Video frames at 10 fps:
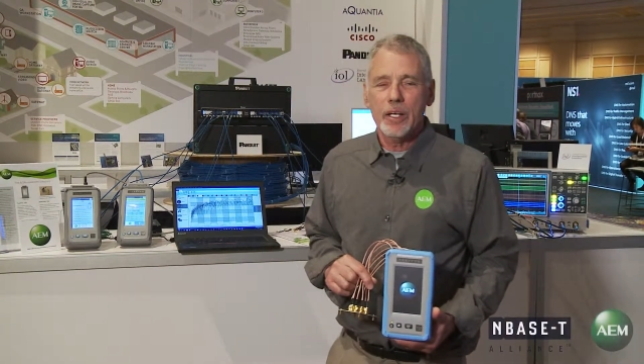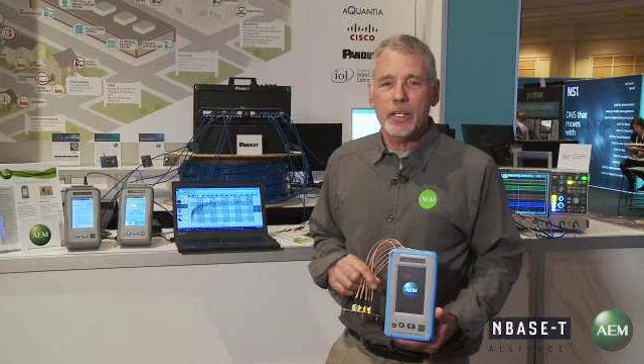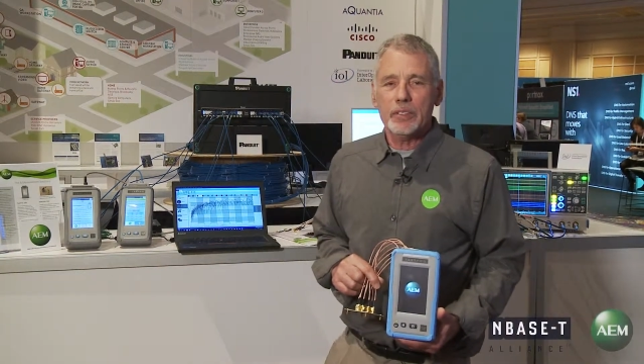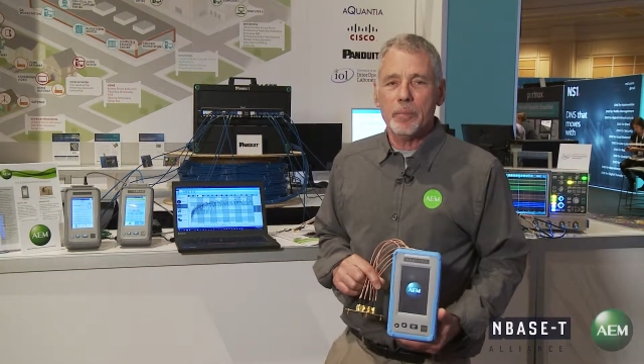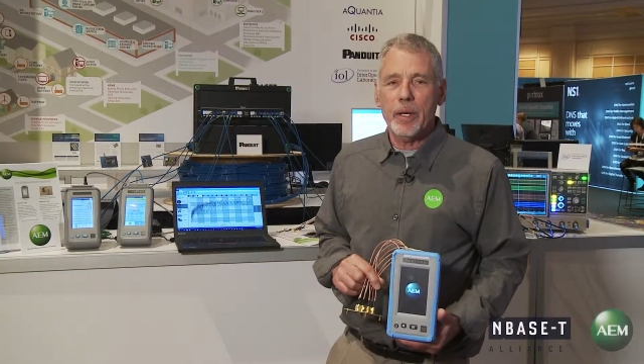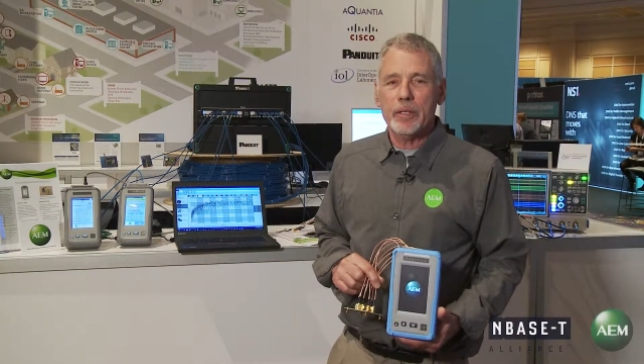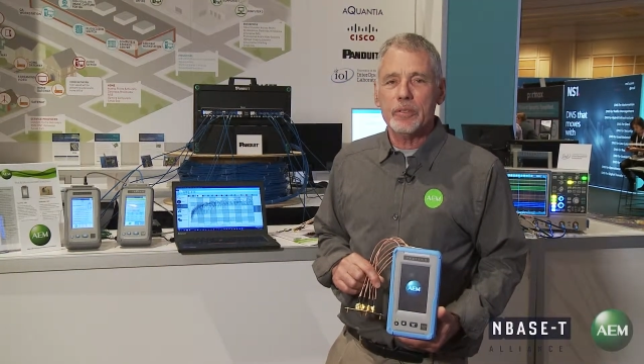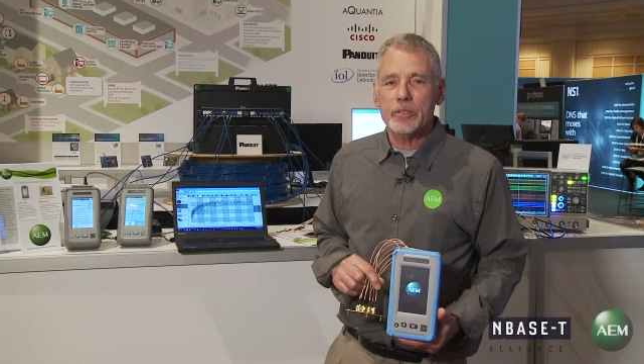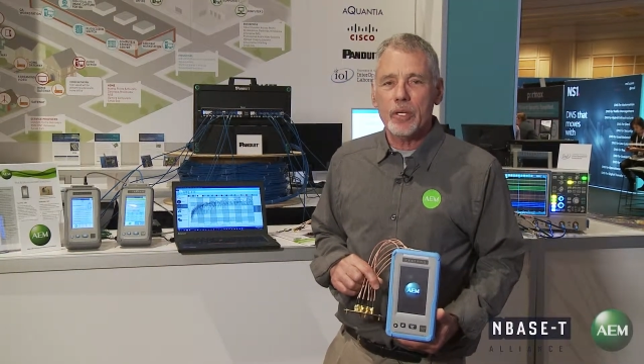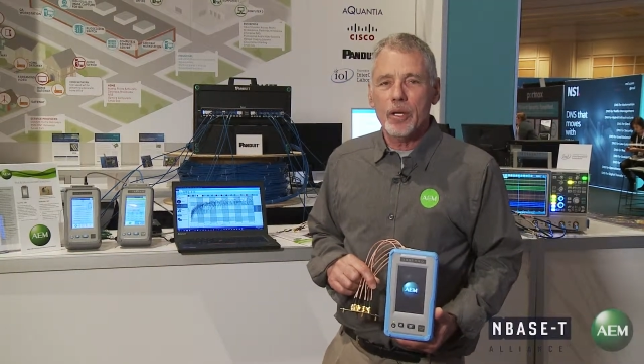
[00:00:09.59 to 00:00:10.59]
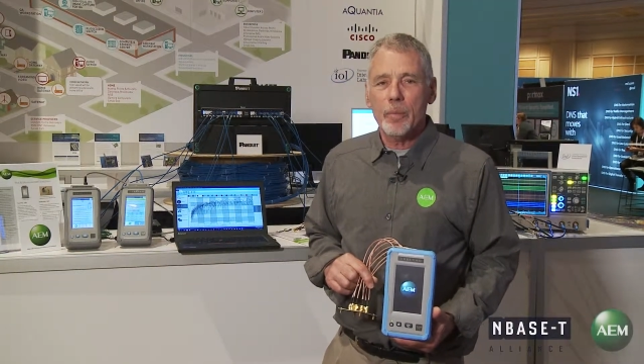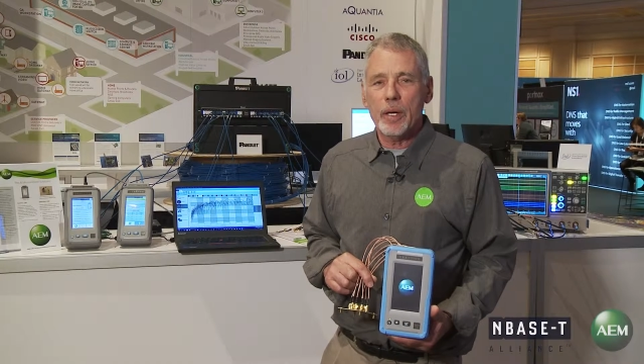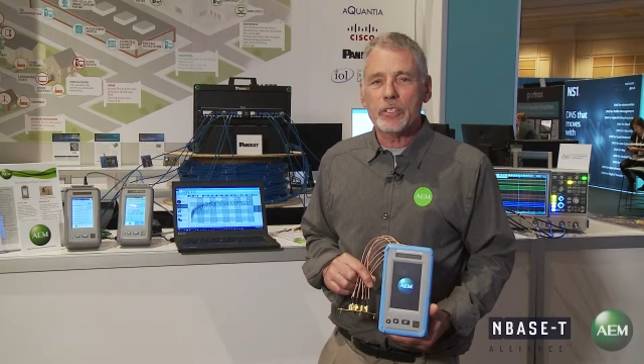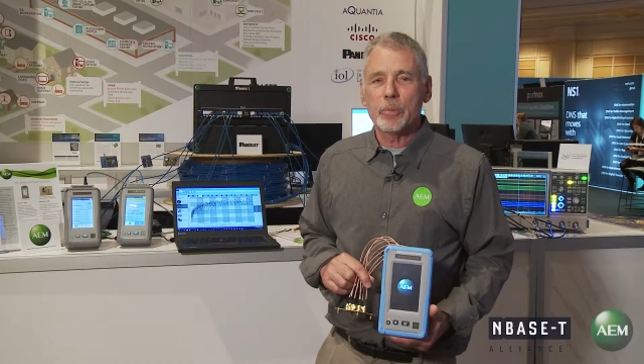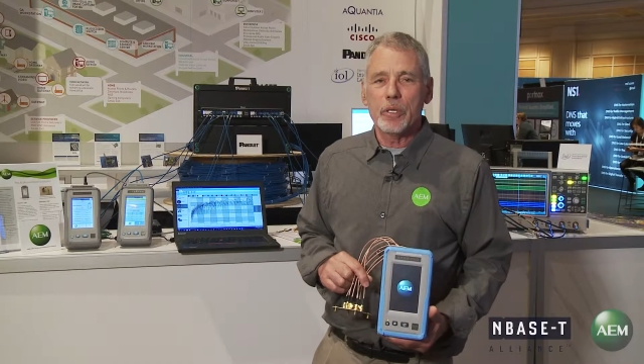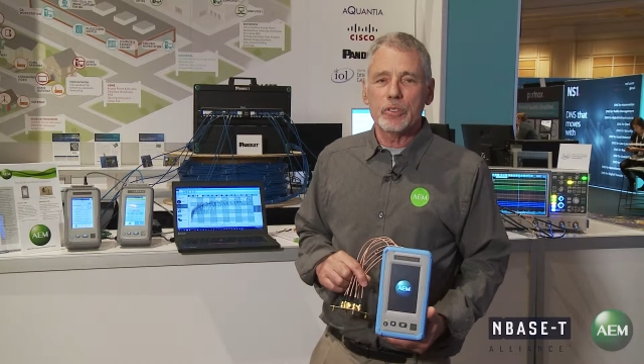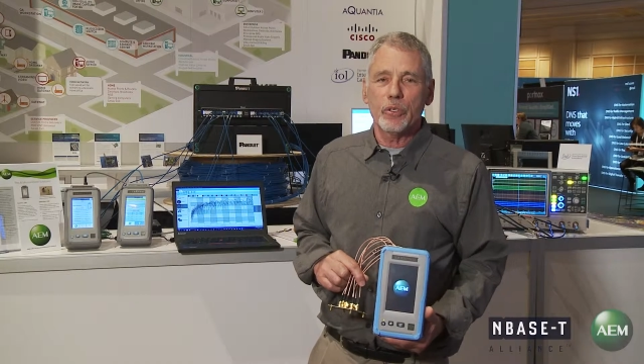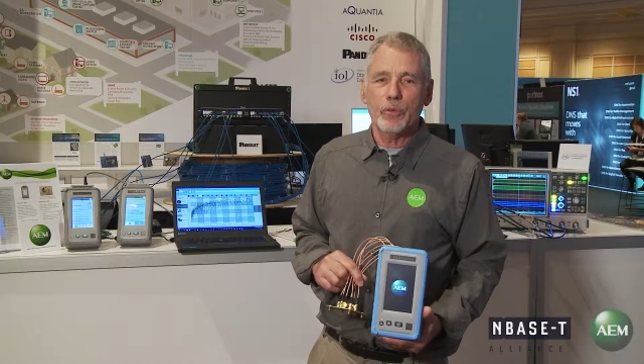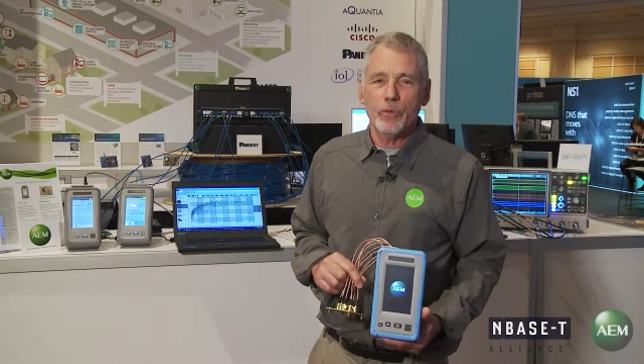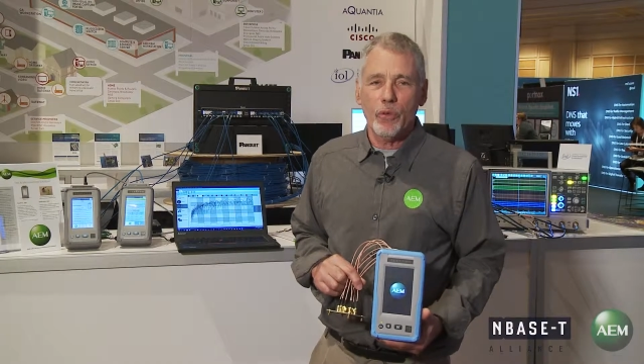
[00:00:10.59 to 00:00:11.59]
is it makes measurements
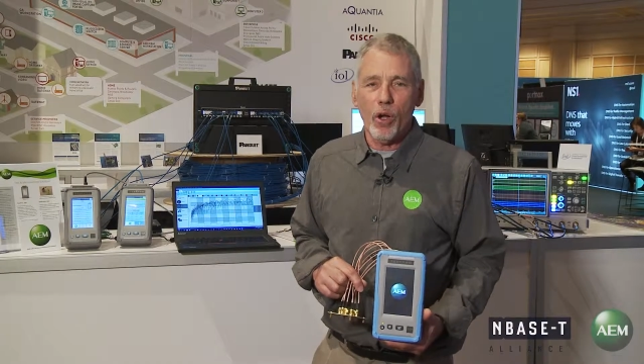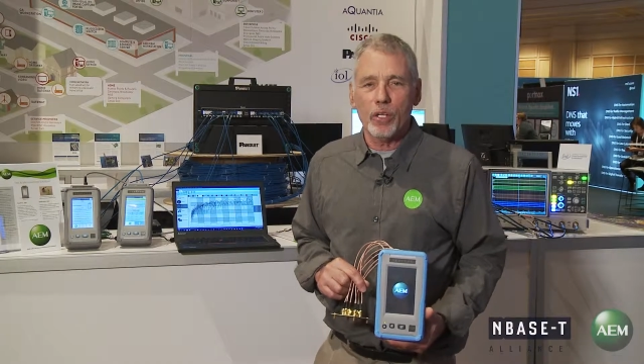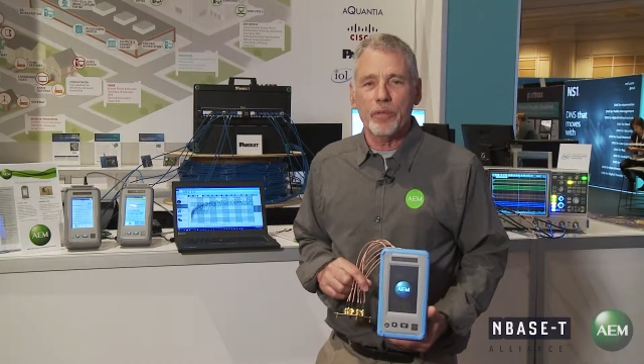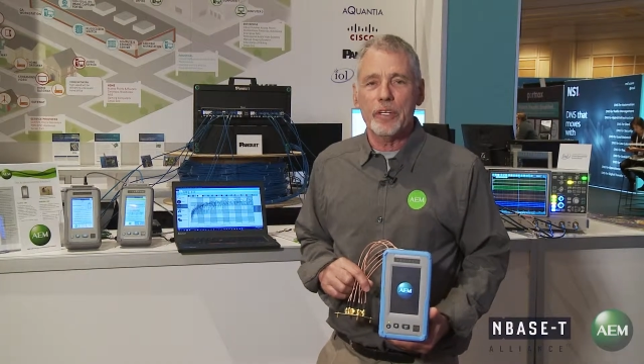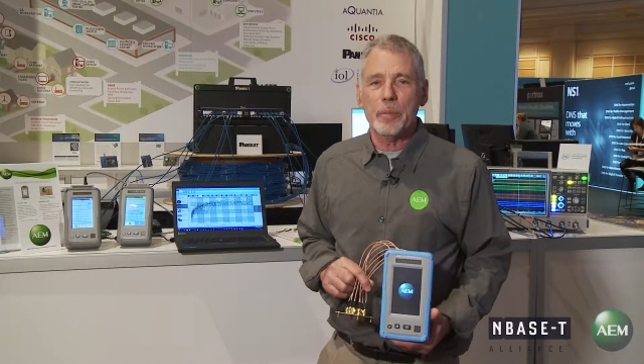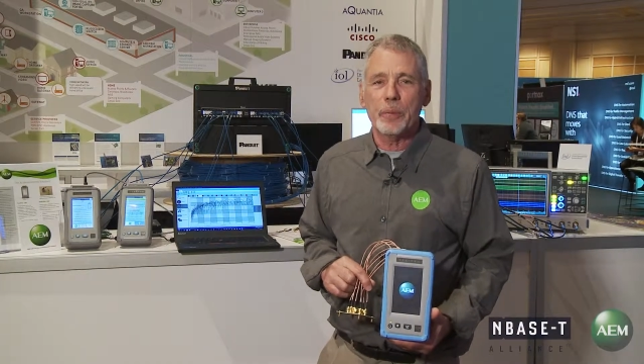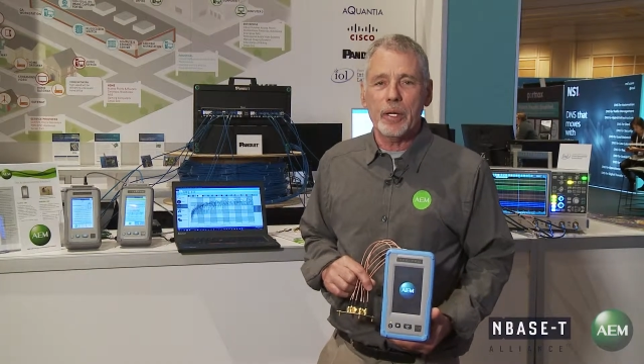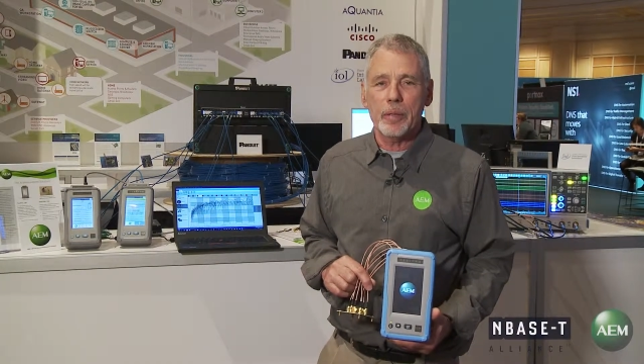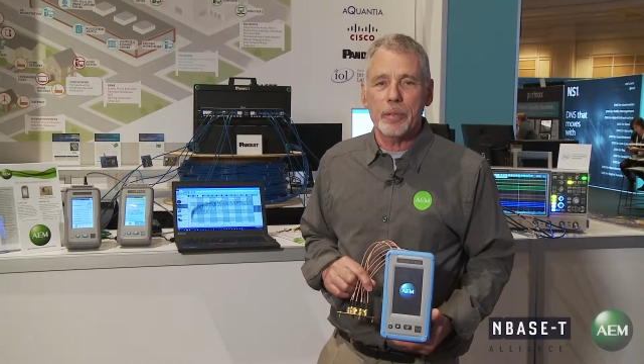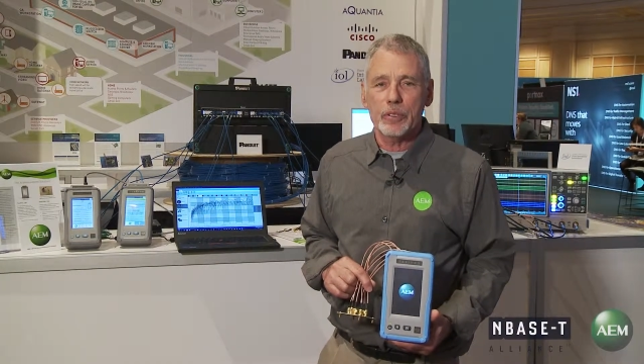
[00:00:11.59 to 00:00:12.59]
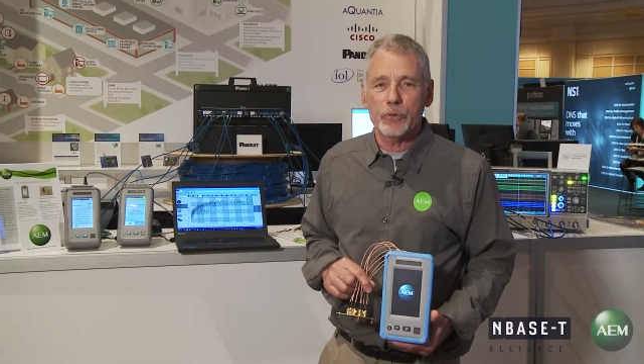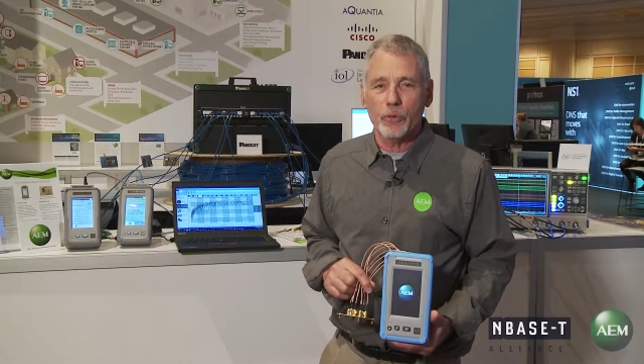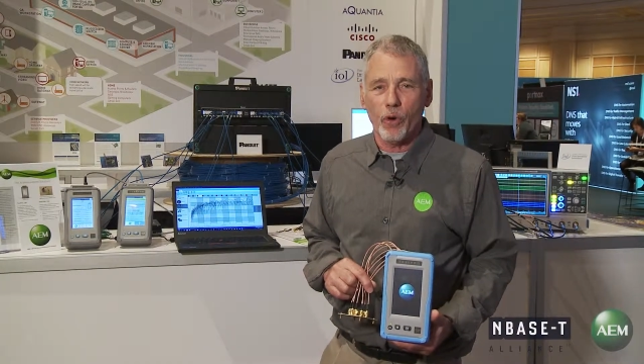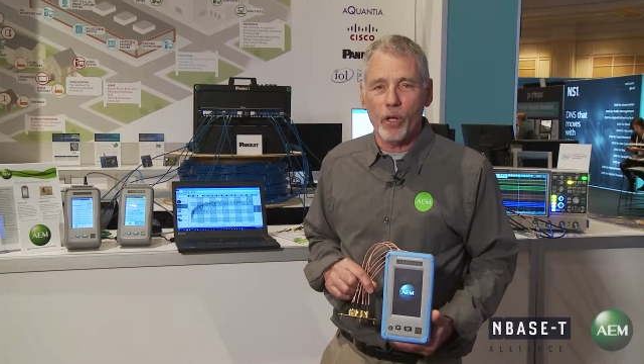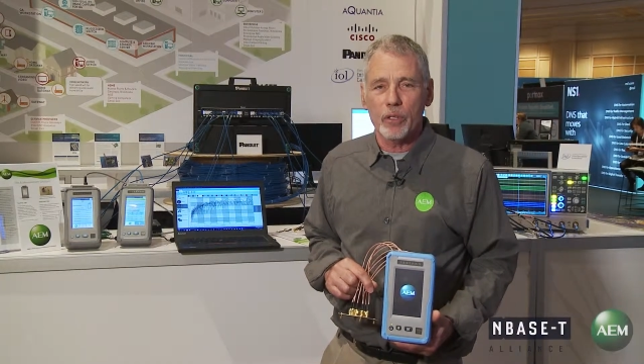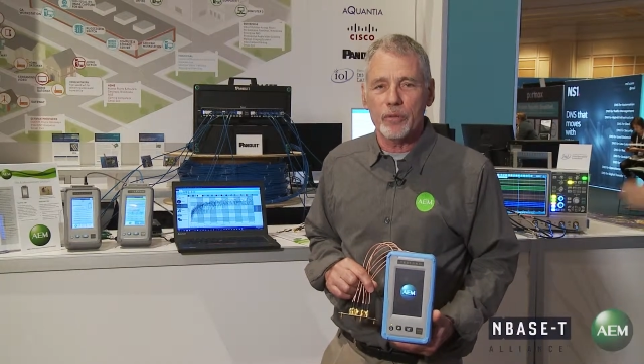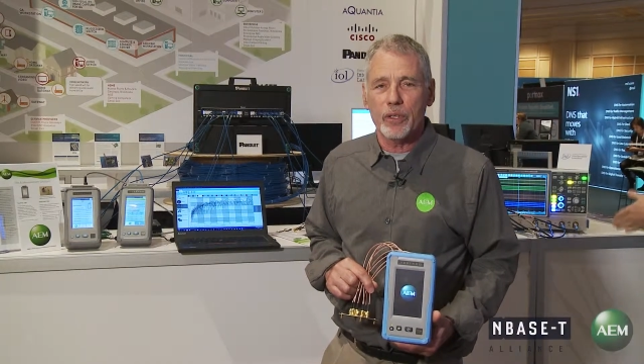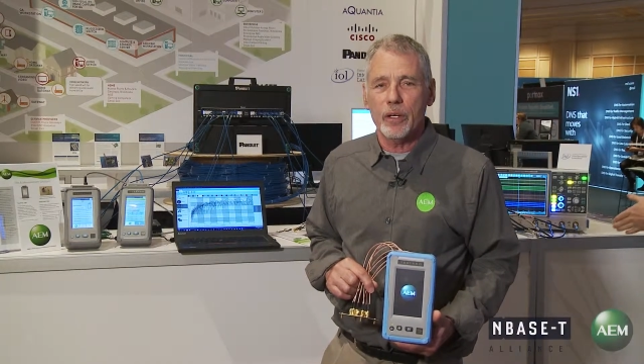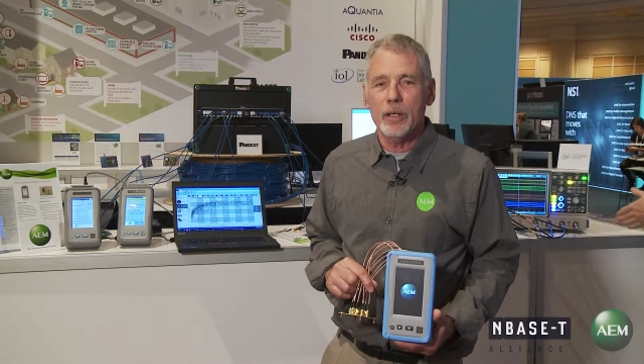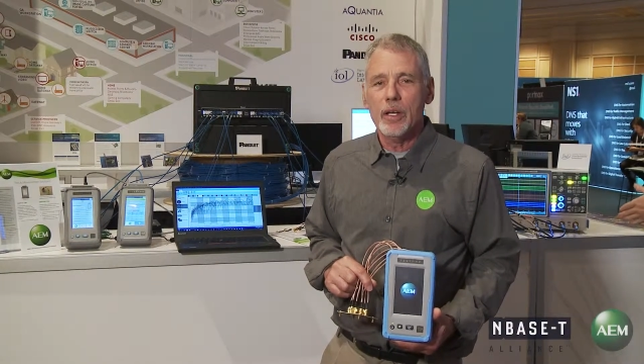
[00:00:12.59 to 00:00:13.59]
of all of the impairments for all of
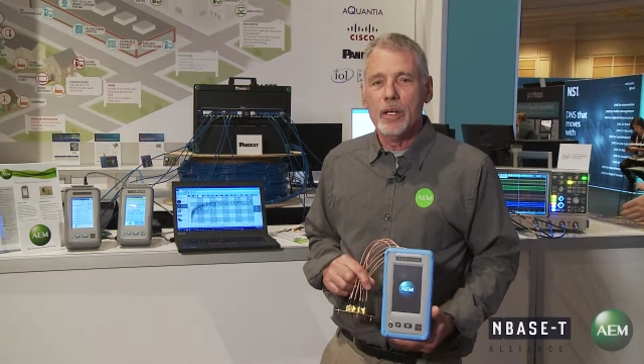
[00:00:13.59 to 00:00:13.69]
the